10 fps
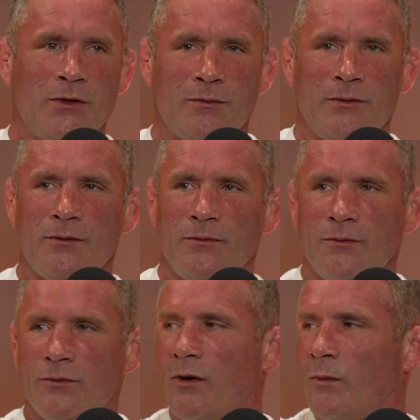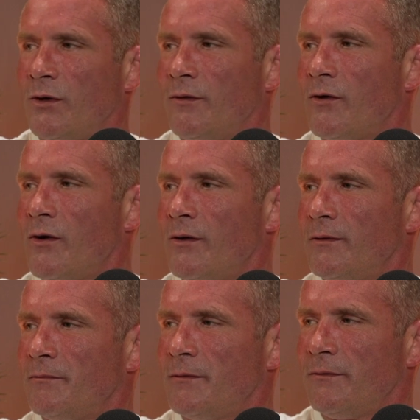you've got what you've got,
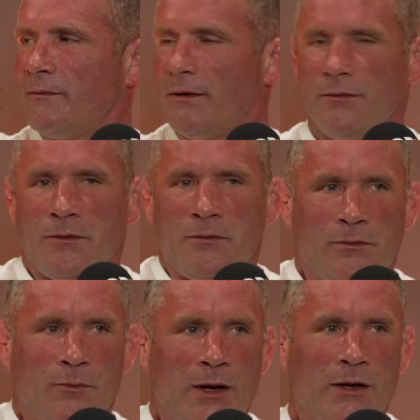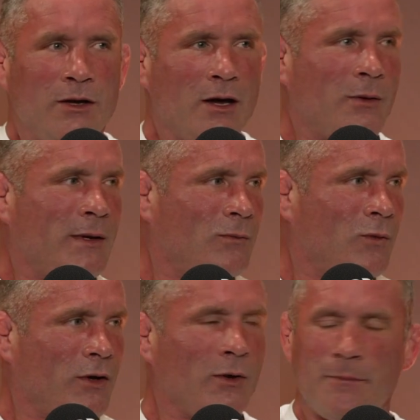where you're going,
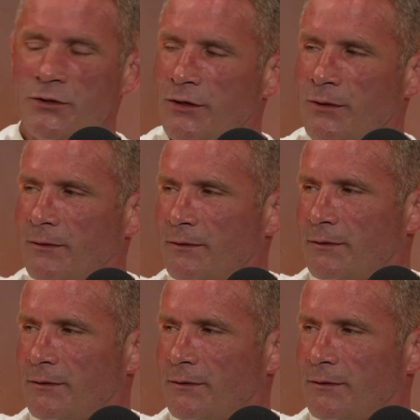what you're up to.